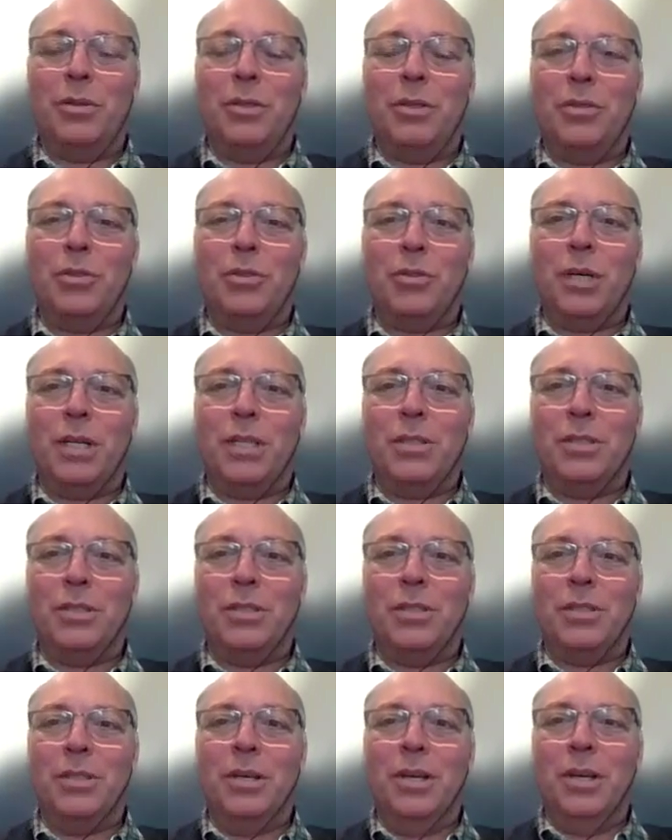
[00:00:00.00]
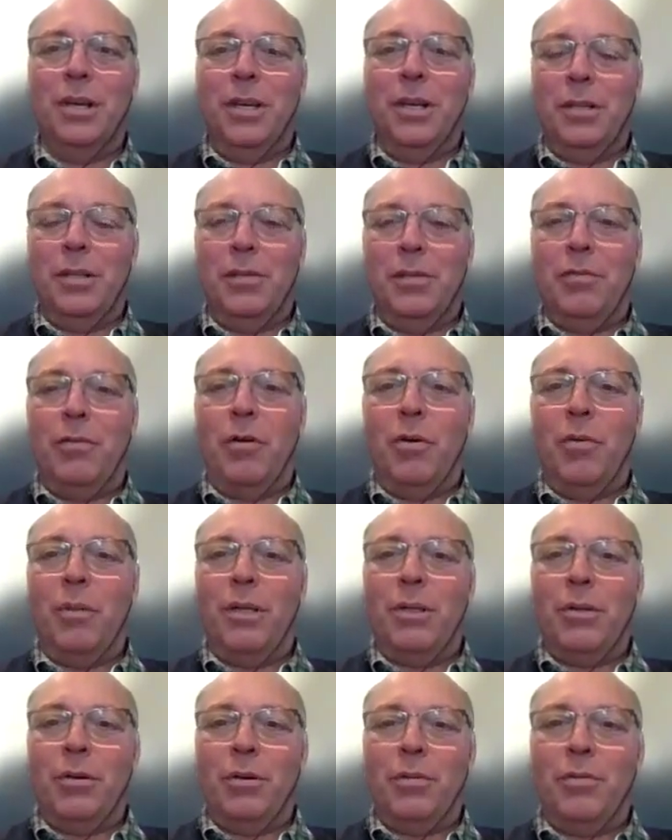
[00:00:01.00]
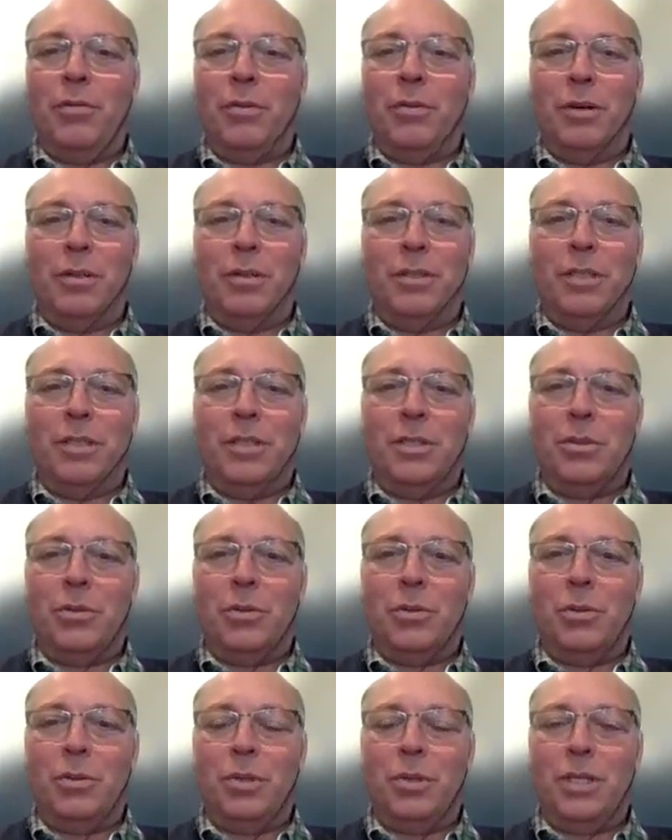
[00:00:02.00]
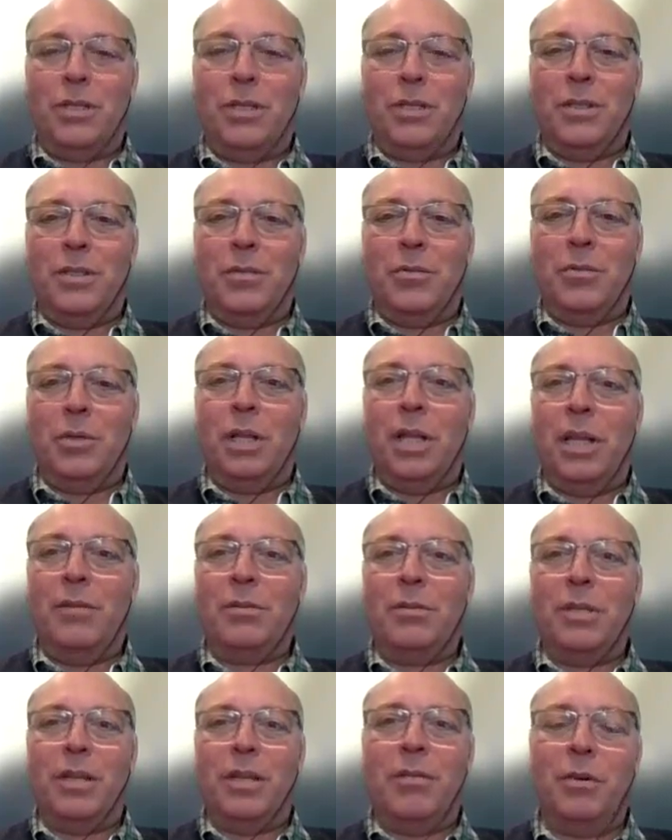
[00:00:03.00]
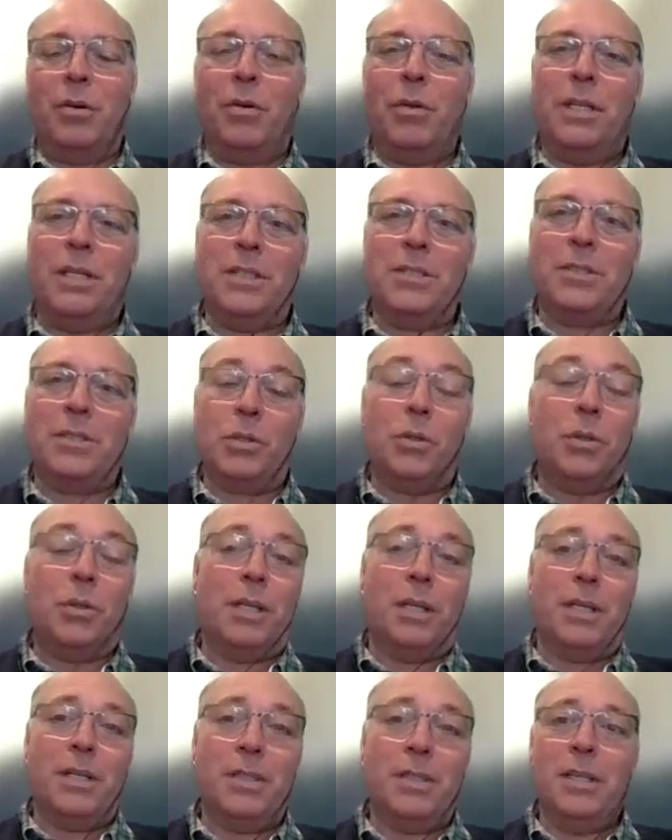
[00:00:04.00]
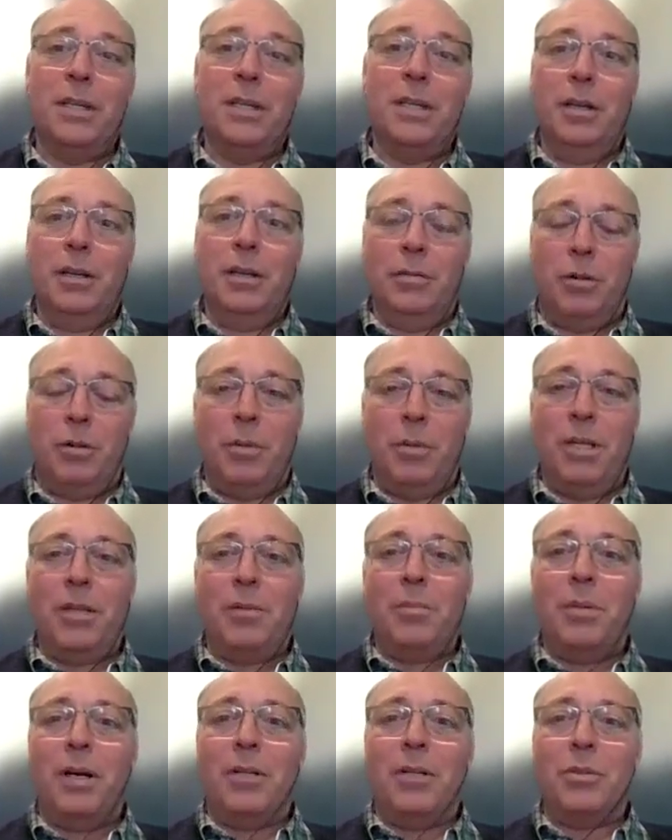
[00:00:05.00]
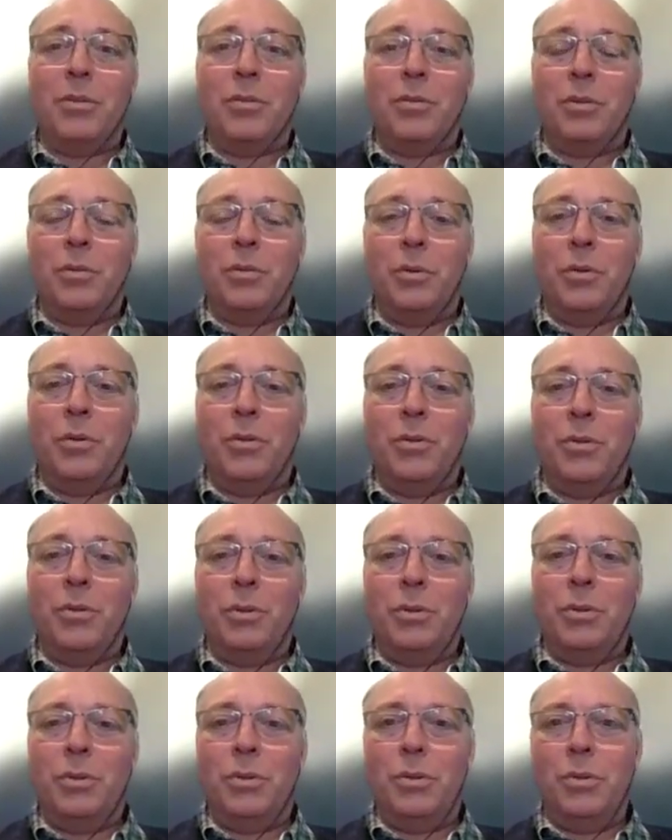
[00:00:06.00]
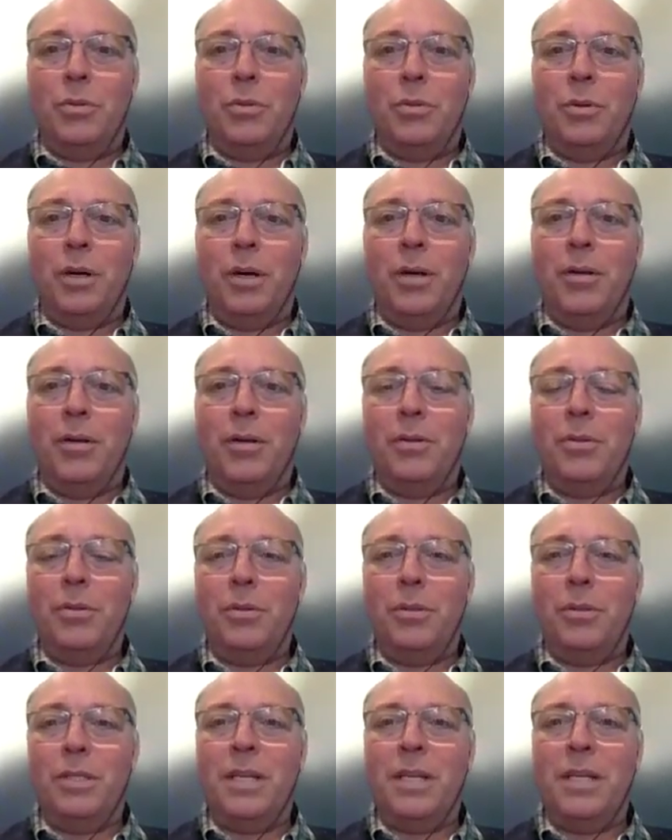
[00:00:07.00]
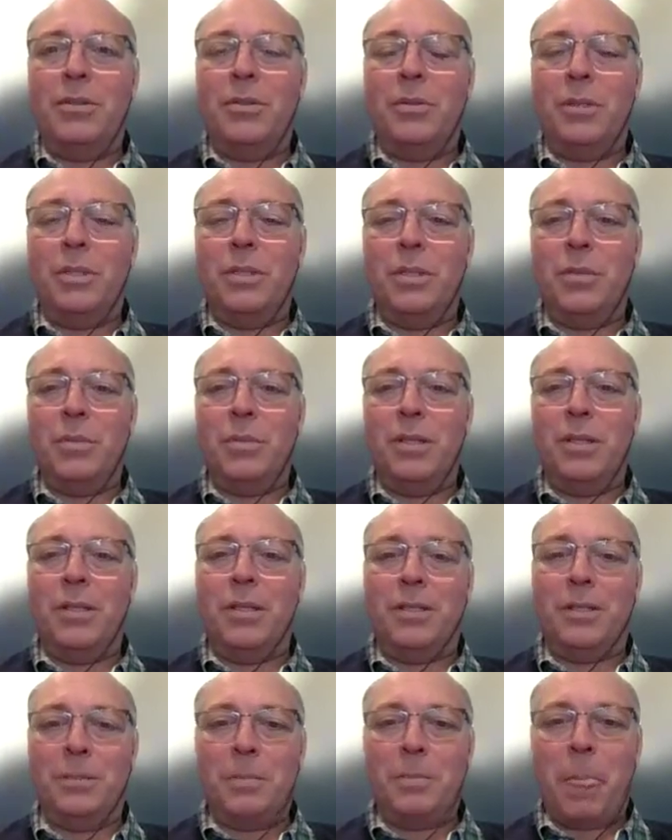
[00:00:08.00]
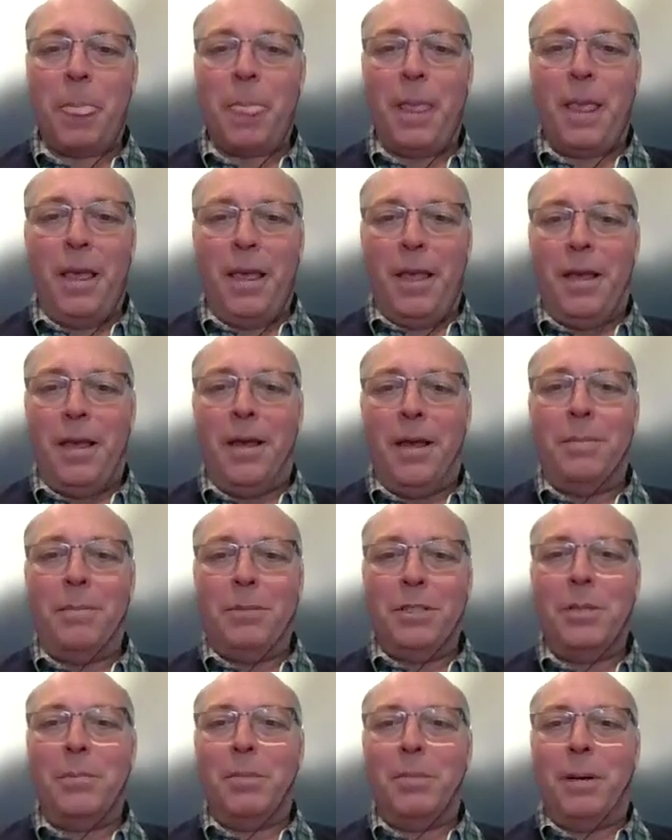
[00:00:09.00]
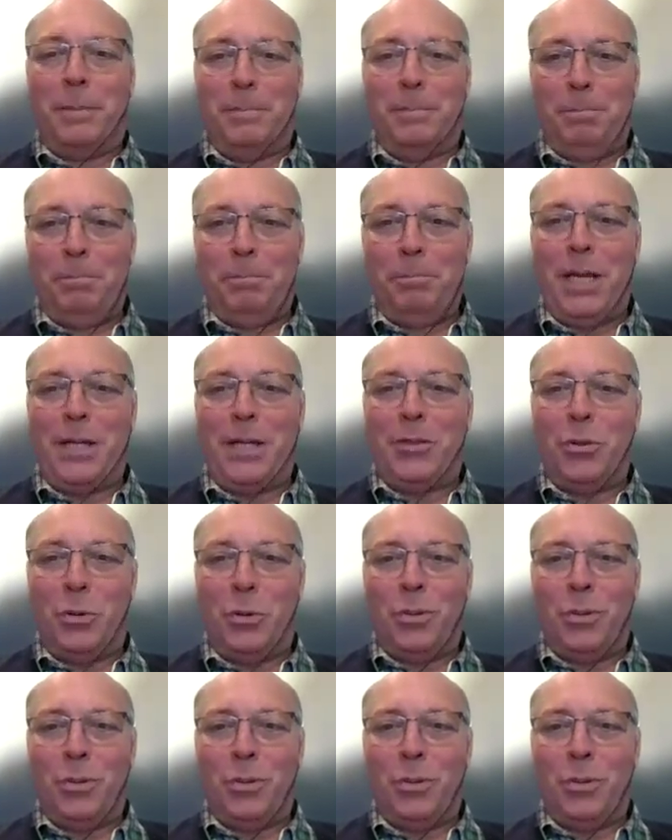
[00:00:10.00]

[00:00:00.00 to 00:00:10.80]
structure the format of these talks, and would love to have colleagues joining us from other parts of the world too to attend to these meetings. Shilpa, back to you.